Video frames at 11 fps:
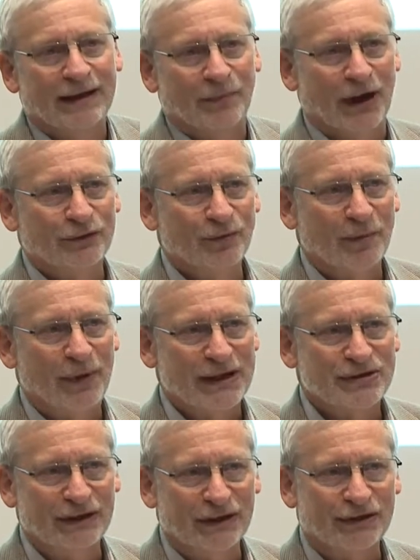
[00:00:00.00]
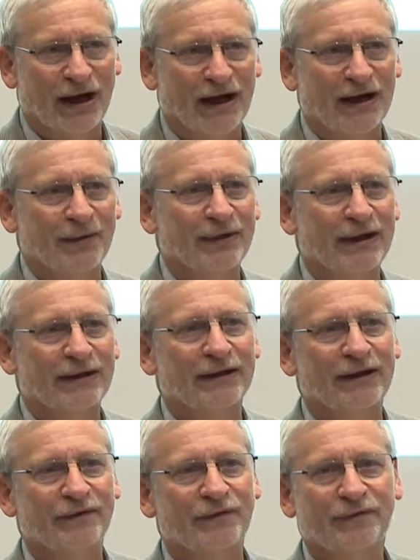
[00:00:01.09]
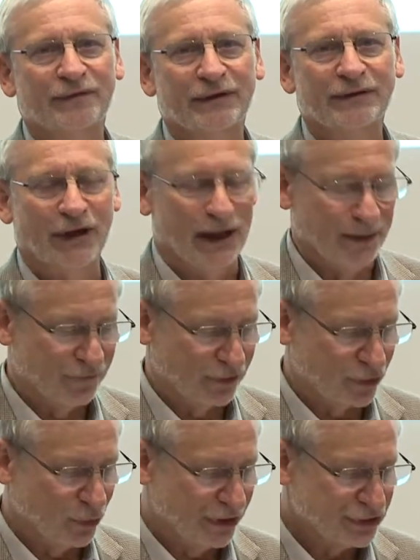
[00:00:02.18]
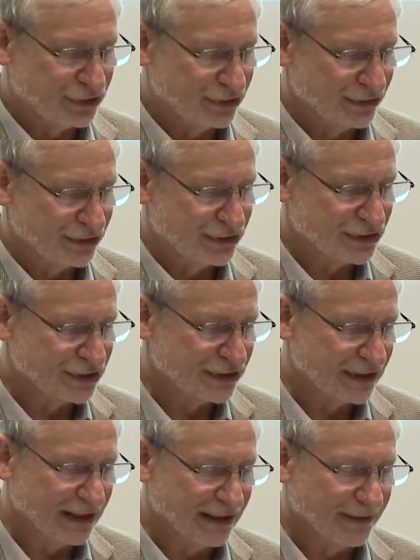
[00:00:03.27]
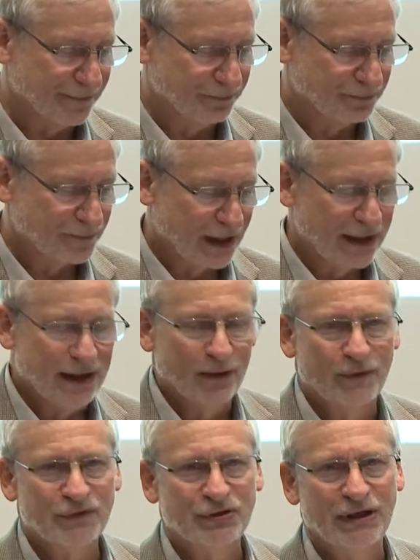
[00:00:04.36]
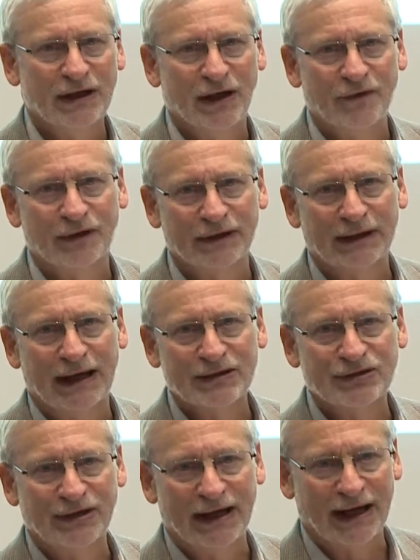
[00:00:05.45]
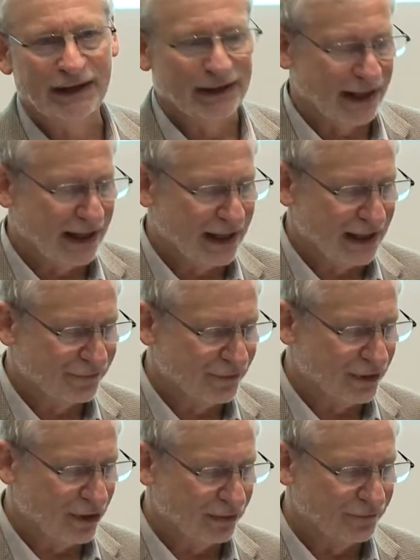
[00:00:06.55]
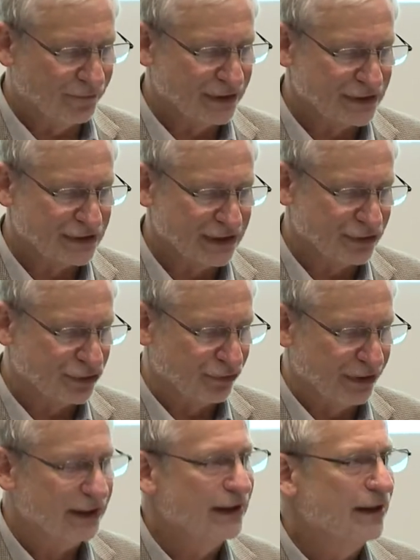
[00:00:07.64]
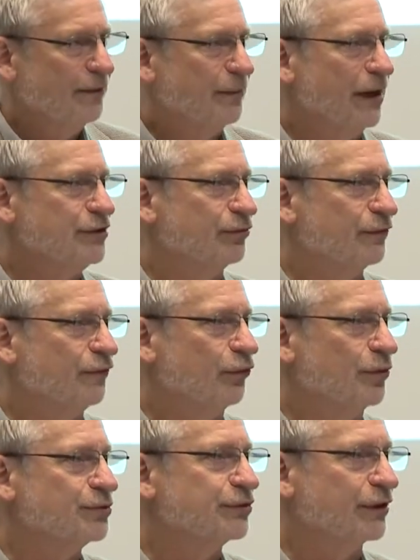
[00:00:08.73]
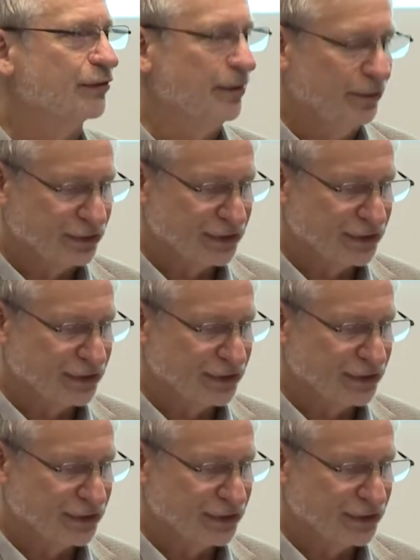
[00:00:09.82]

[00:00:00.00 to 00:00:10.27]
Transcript: But I'll do my best in the time and then leave time for questions. We've seen over the last decade and a half of this century major reforms to the criminal